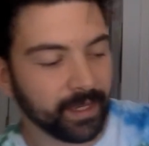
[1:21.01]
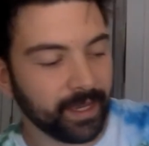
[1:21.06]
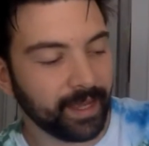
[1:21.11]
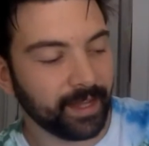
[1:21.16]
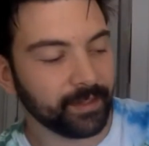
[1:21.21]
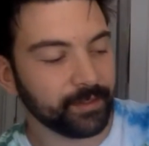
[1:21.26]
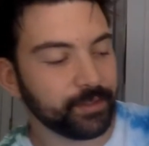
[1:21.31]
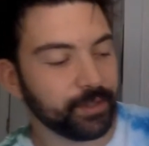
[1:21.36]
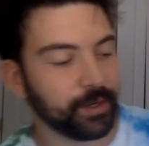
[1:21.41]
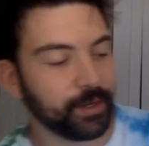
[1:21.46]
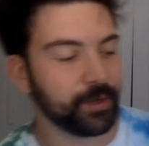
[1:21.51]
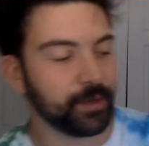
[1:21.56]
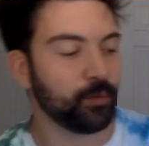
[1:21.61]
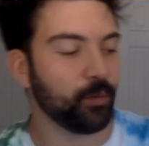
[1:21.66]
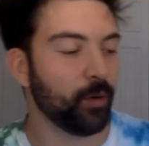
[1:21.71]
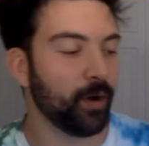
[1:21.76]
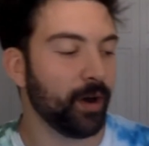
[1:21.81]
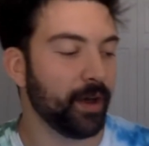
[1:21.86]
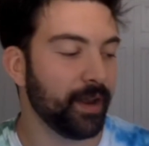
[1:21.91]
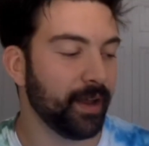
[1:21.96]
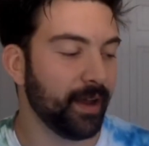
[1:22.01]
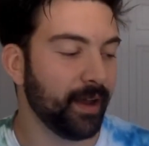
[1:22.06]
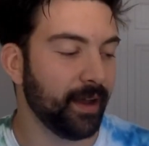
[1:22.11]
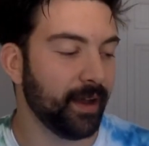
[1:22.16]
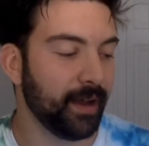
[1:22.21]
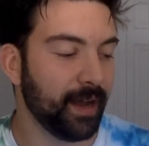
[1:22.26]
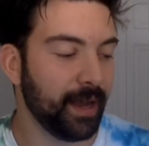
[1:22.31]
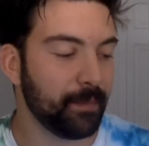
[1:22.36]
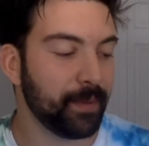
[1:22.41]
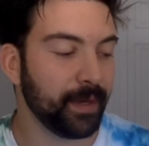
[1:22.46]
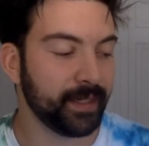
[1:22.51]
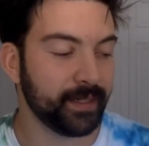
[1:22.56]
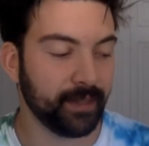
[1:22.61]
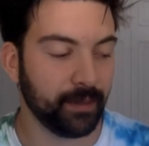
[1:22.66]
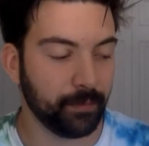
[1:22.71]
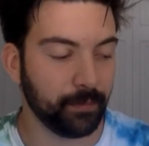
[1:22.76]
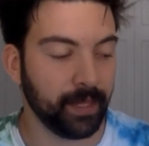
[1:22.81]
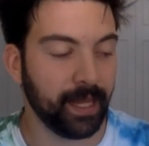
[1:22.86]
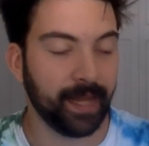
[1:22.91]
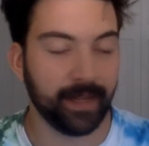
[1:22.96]
I picked
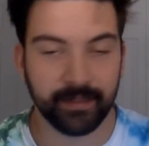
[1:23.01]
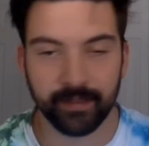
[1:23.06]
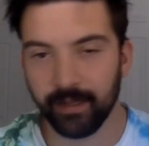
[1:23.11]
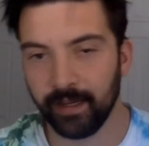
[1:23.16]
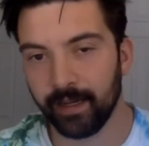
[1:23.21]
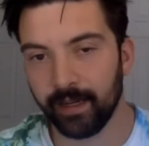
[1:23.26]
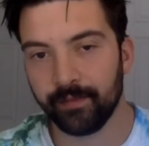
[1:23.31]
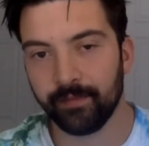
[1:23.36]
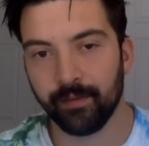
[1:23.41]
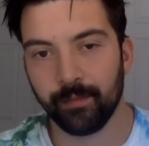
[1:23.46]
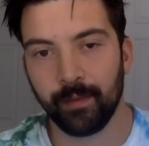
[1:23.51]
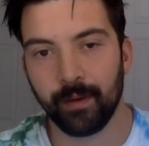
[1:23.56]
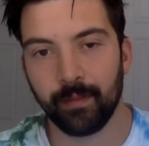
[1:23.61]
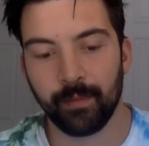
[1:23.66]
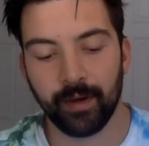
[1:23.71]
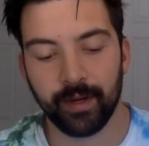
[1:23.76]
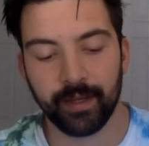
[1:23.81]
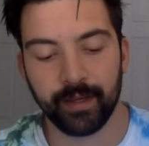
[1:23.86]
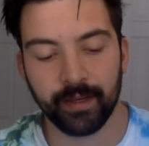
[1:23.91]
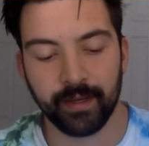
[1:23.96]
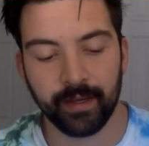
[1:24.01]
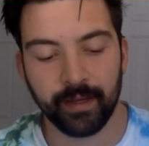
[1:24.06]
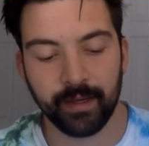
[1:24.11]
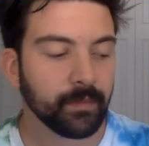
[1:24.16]
up last night from my buddy.